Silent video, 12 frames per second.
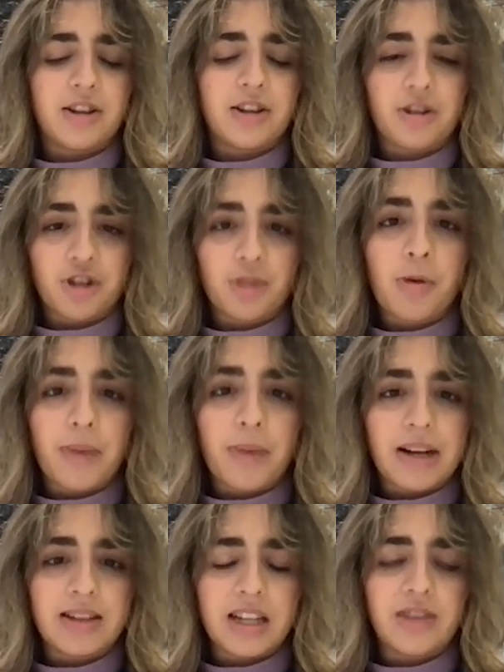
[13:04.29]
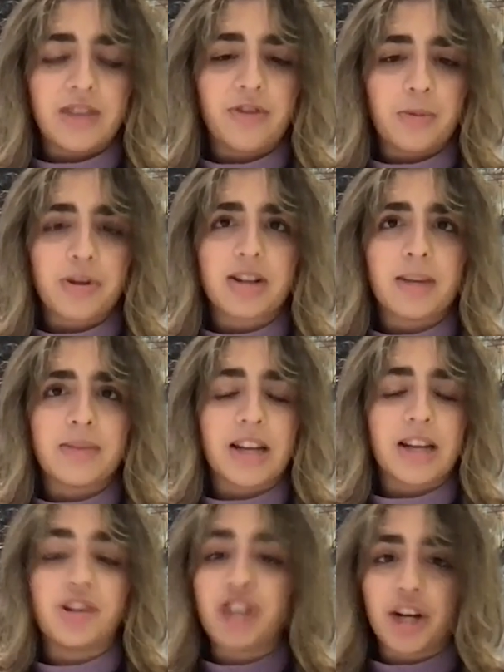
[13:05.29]
social mobility for Muslims
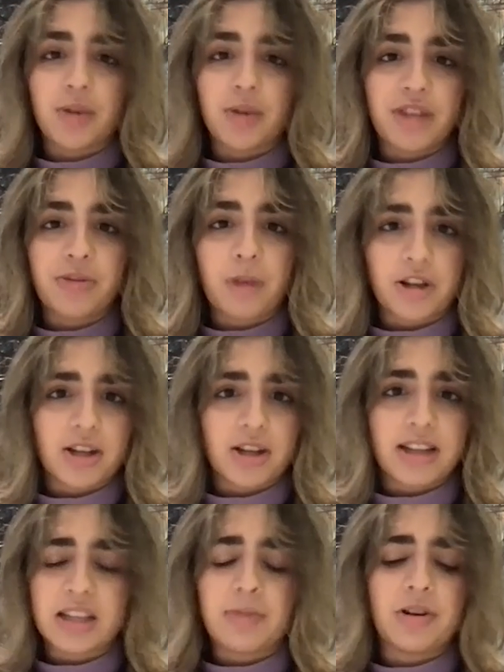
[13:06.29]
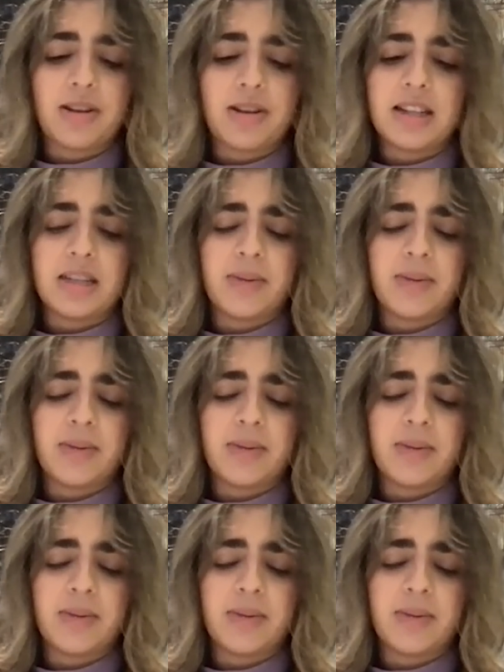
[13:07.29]
and generally for marginalized communities,